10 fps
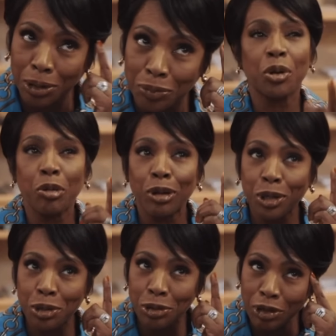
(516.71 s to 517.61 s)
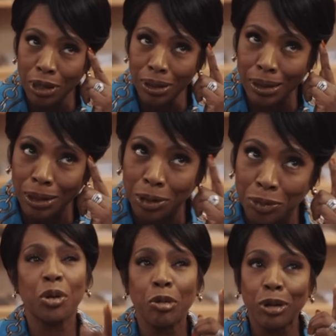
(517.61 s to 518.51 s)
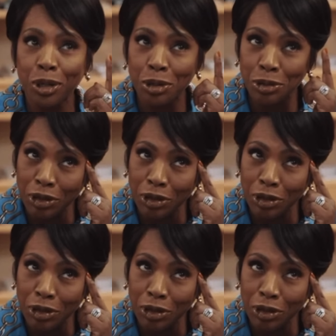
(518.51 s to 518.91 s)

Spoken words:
about the support of black women